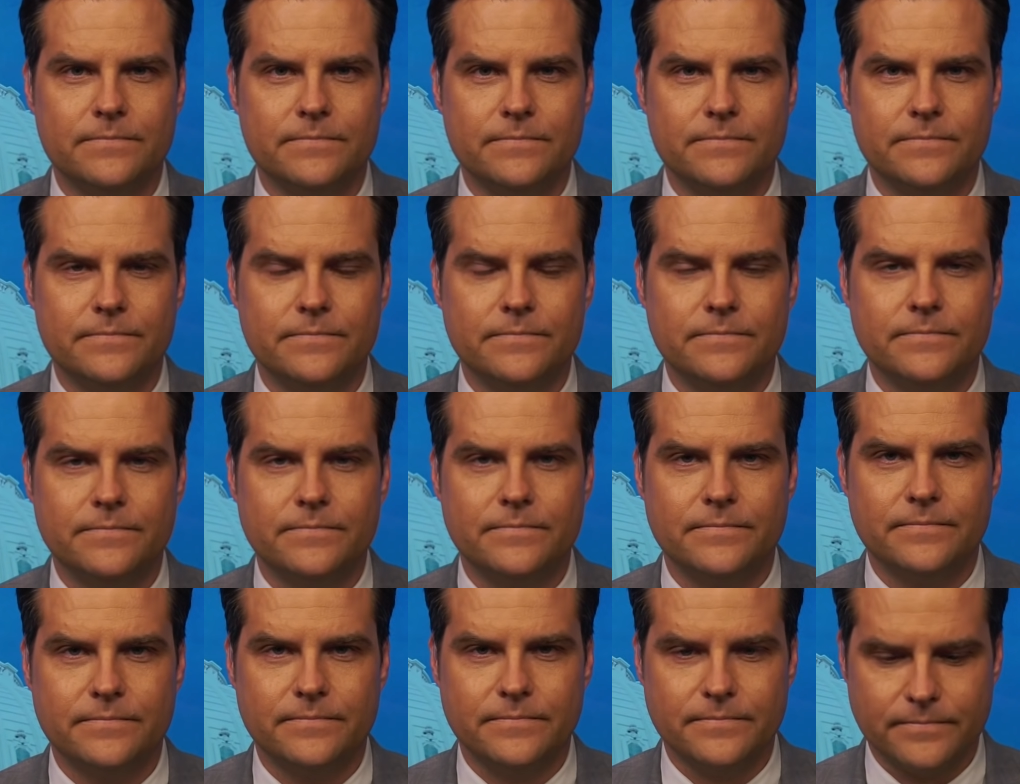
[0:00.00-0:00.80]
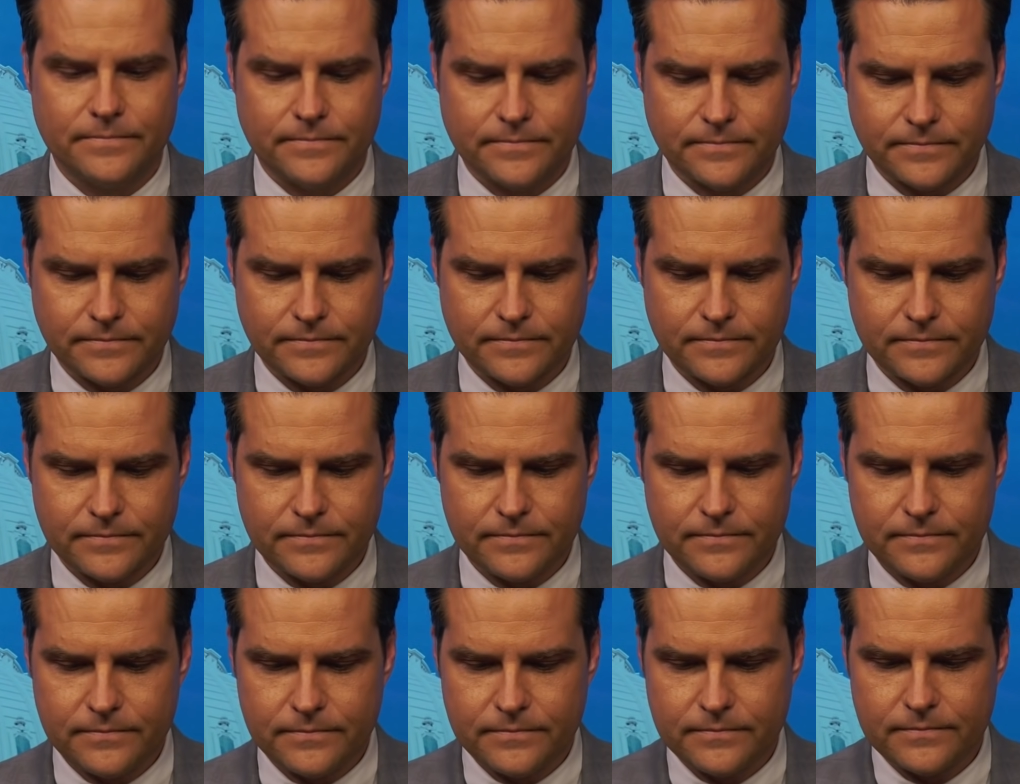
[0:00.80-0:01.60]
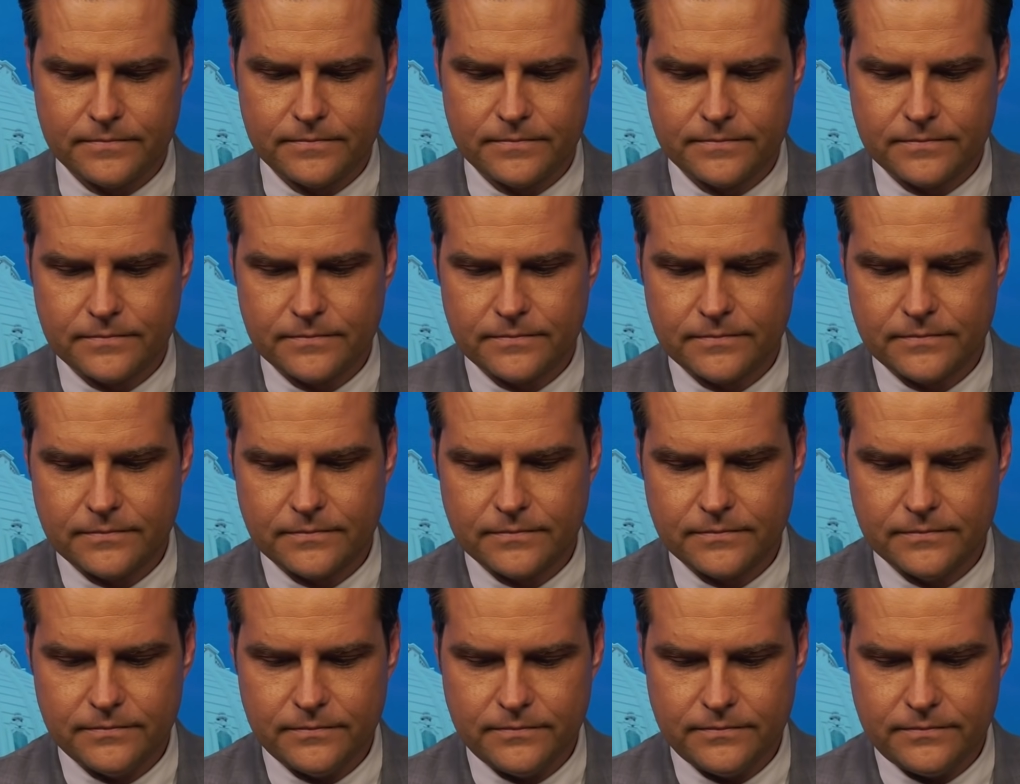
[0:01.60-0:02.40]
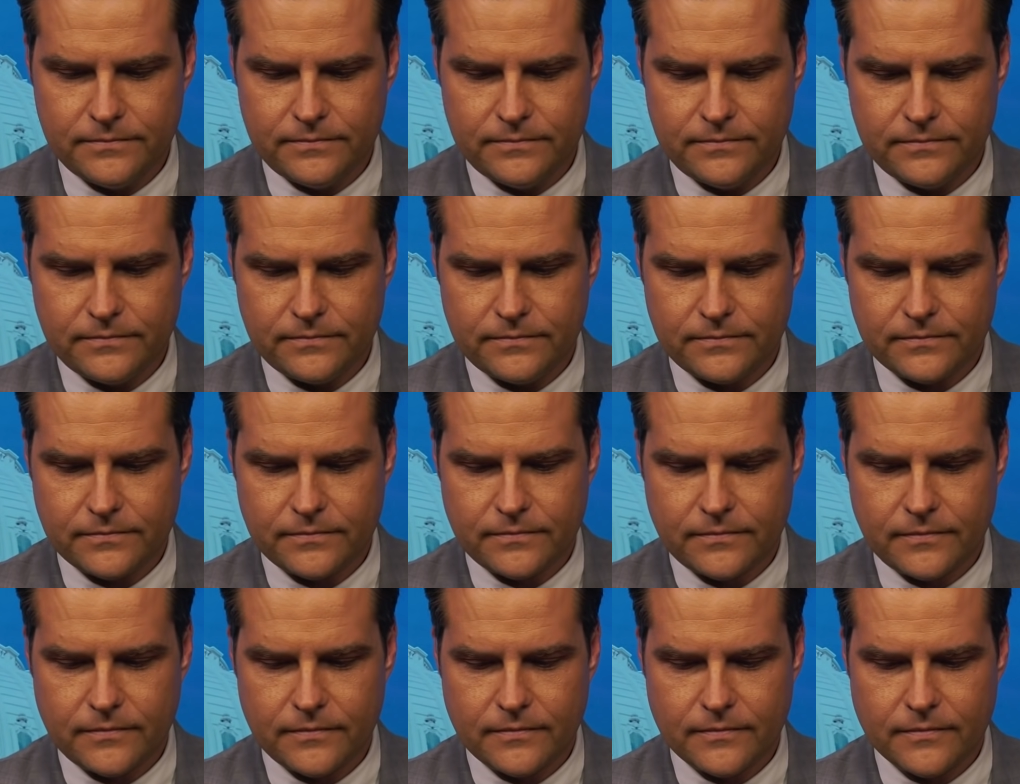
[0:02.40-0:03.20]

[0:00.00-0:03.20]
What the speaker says: (silent)